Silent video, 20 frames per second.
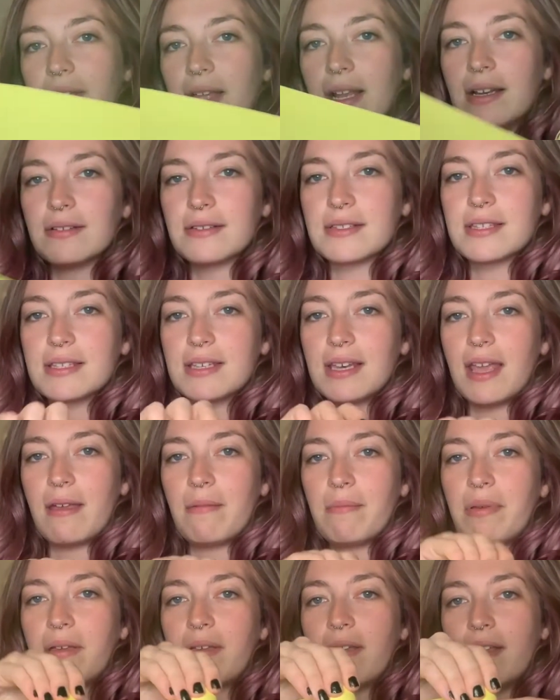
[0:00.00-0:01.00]
a little snip
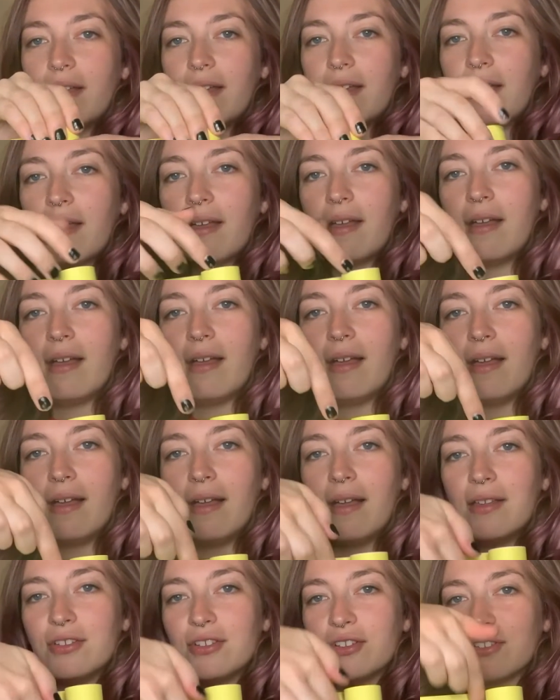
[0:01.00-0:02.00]

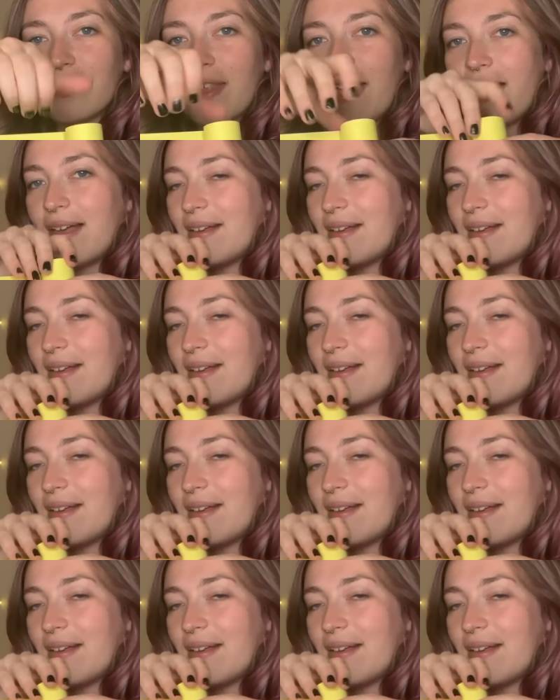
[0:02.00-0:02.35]
just there.